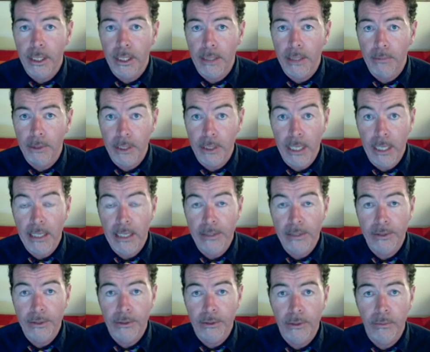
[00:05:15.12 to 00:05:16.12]

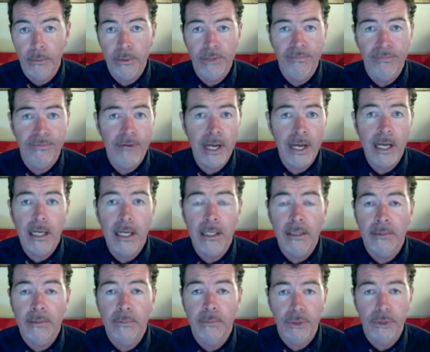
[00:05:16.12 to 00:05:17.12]
class that was
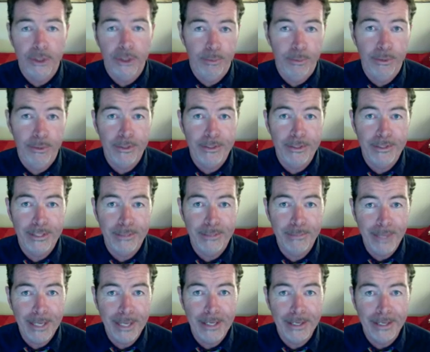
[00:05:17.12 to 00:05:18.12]
far more experienced and
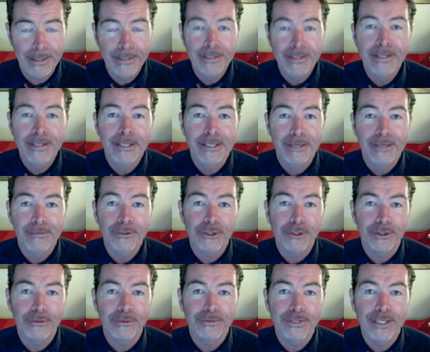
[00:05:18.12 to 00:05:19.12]
better at
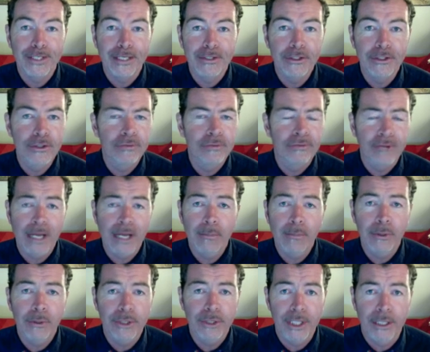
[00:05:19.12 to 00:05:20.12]
photography and knew far
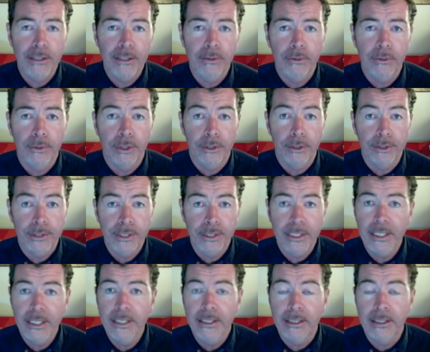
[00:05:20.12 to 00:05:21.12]
more technical knowledge than
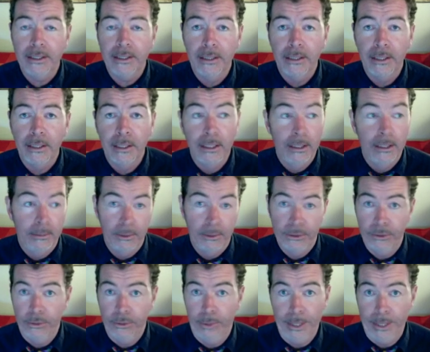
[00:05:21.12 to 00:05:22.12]
he did. Not
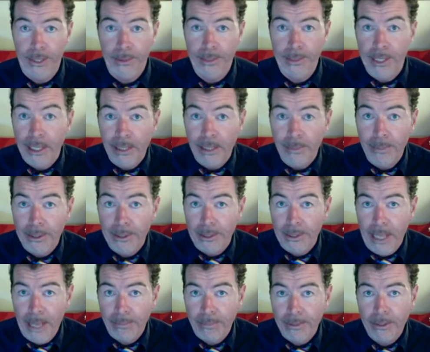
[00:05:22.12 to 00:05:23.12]
sure why they were there, but it
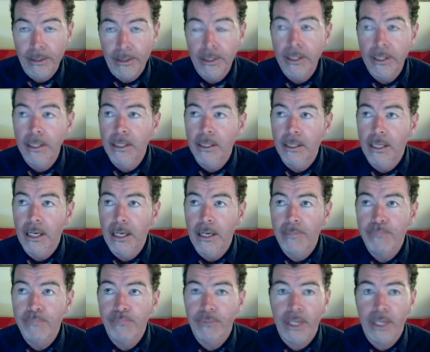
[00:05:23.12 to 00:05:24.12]
happened.
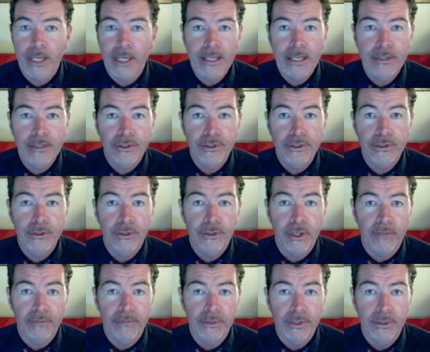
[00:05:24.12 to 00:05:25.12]
And that student
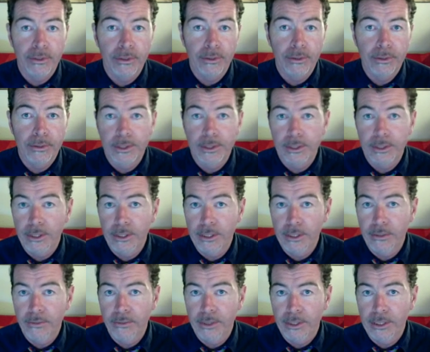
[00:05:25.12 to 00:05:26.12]
offered to, and this
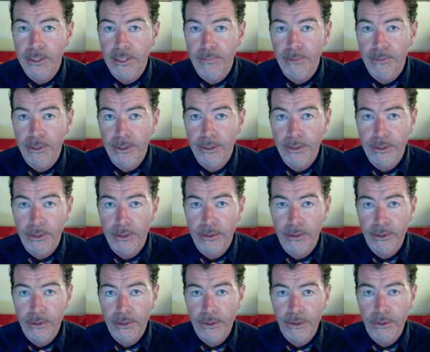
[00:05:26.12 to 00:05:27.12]
teacher accepted, that
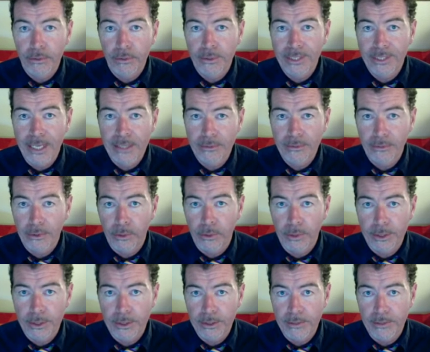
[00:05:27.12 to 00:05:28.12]
the student was answering the
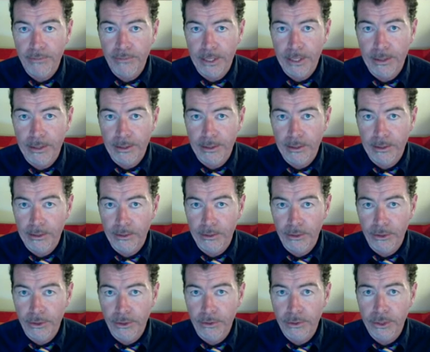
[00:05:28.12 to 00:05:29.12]
questions of the other
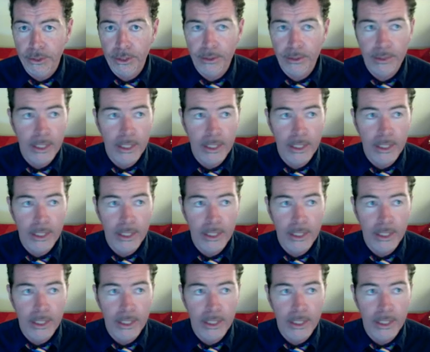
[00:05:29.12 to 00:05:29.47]
students. So